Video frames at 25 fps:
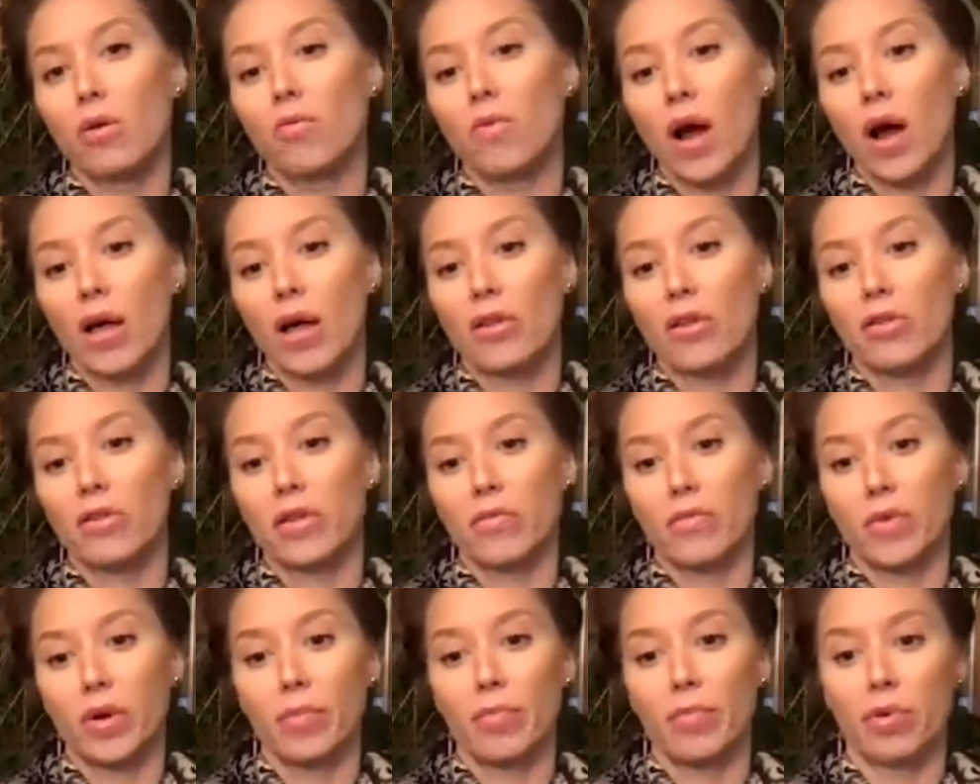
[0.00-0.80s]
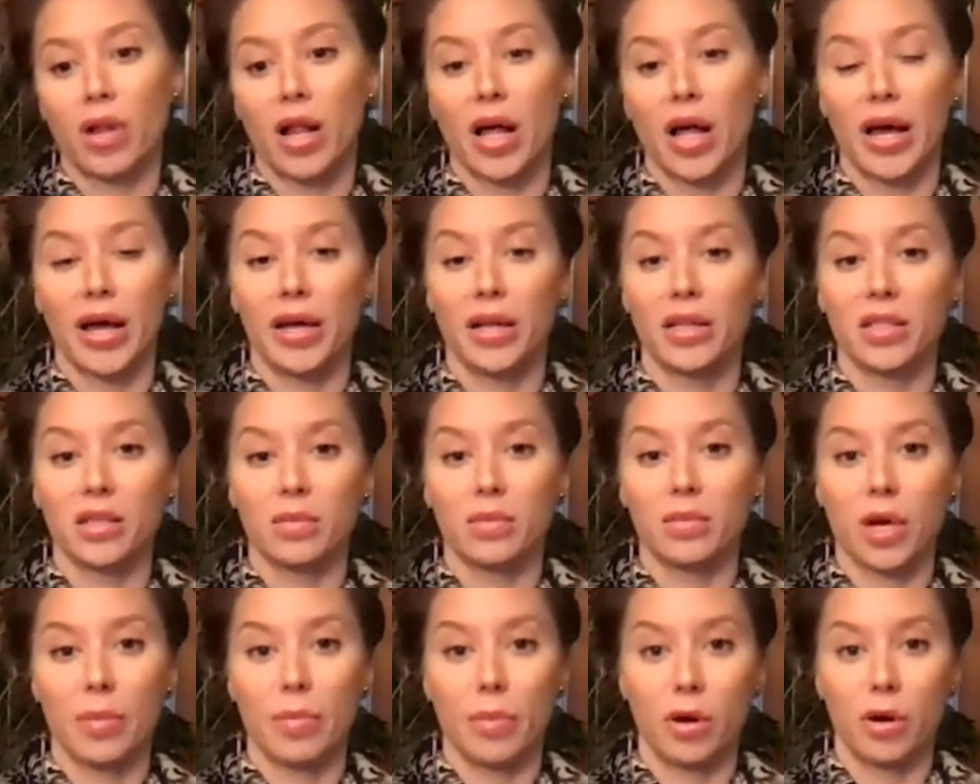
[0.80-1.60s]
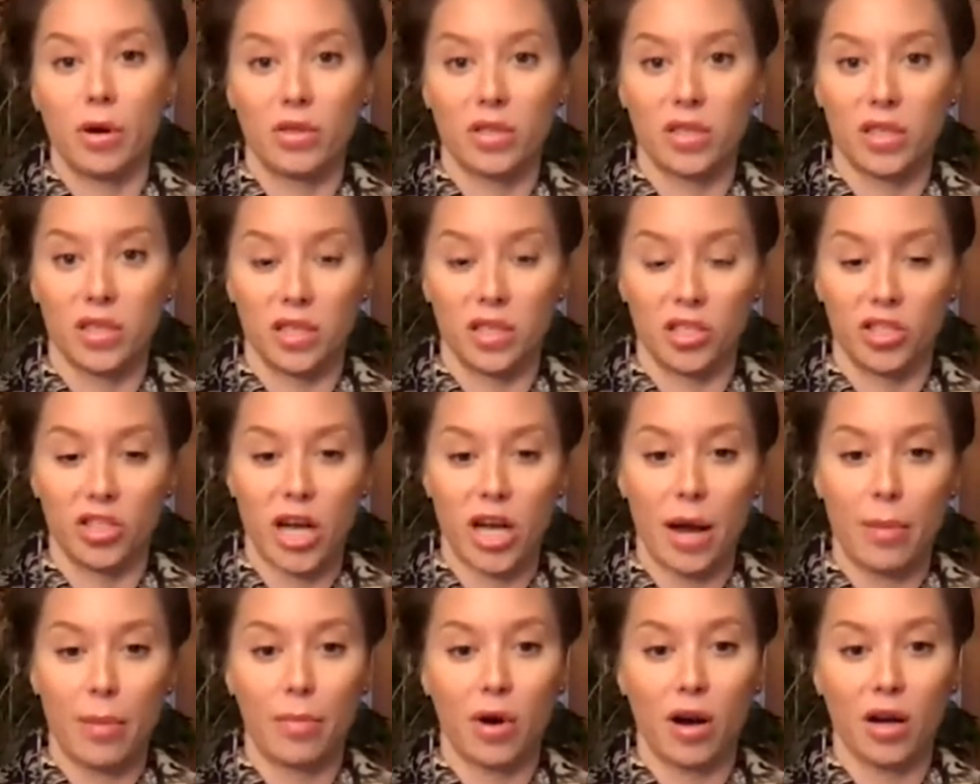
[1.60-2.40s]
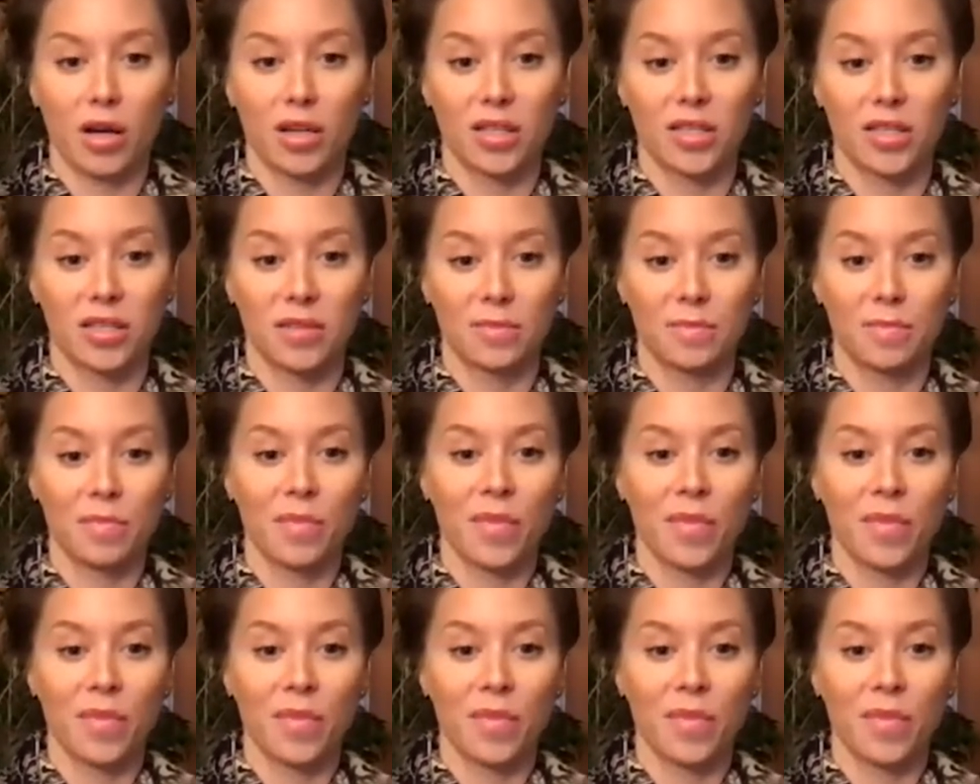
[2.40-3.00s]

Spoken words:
rather than replying to my posts in the chat box.